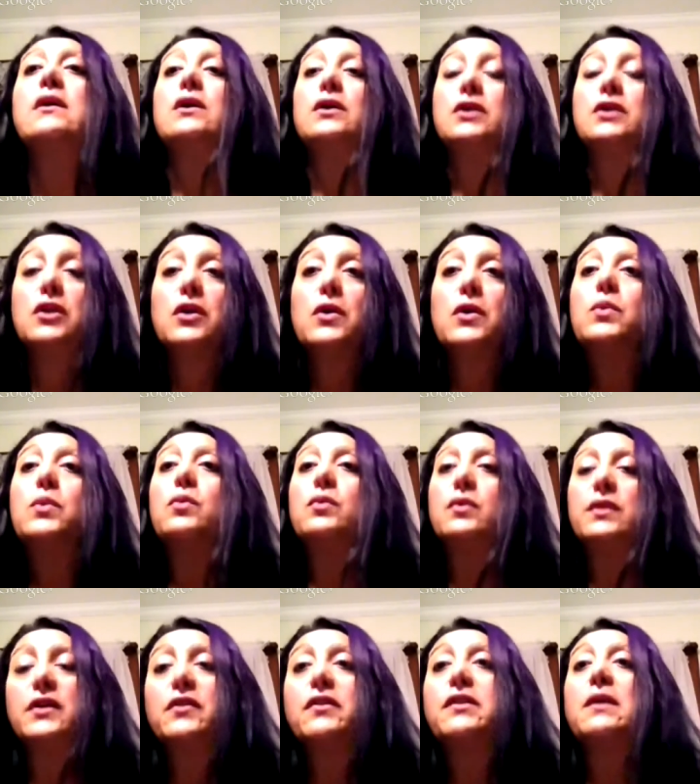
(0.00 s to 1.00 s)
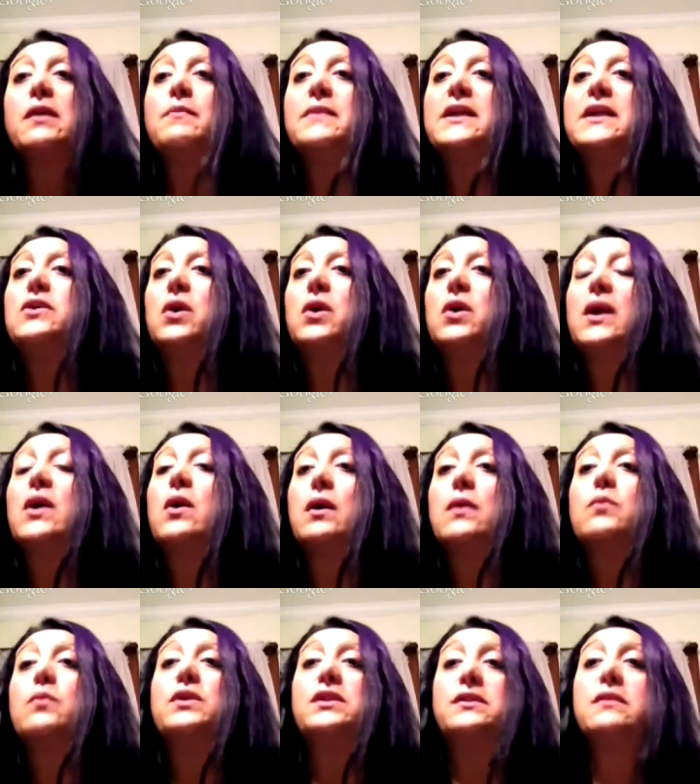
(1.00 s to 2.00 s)
you know there's something going on
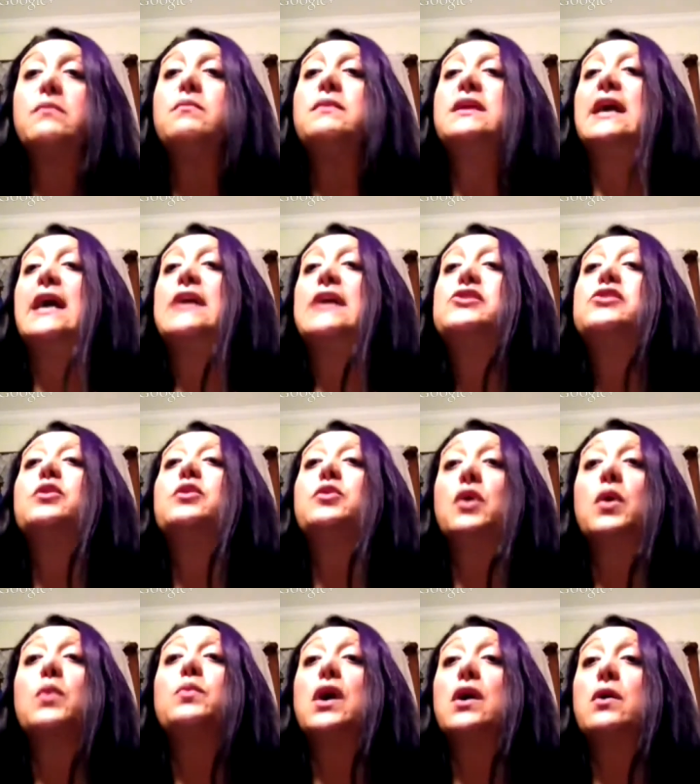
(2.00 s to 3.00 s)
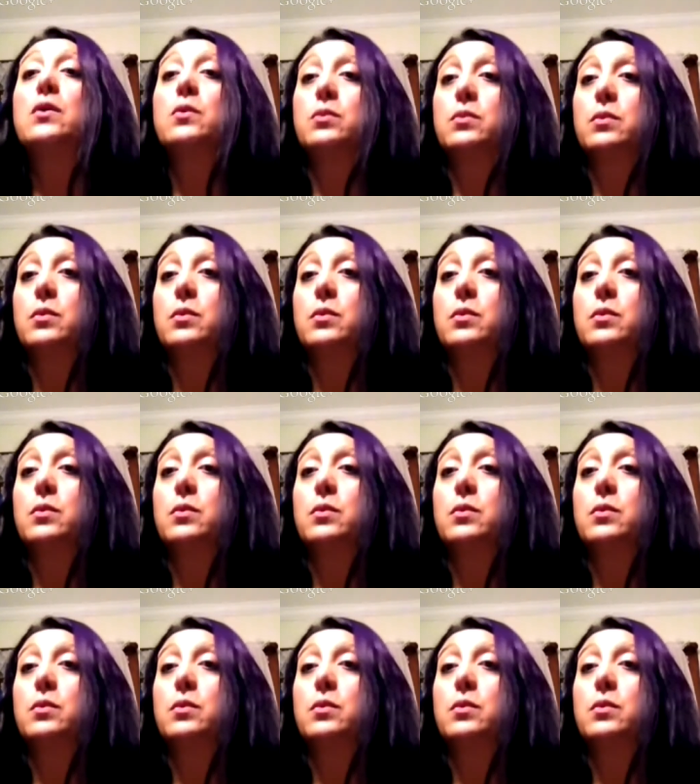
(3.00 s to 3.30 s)
within me, I just don't know.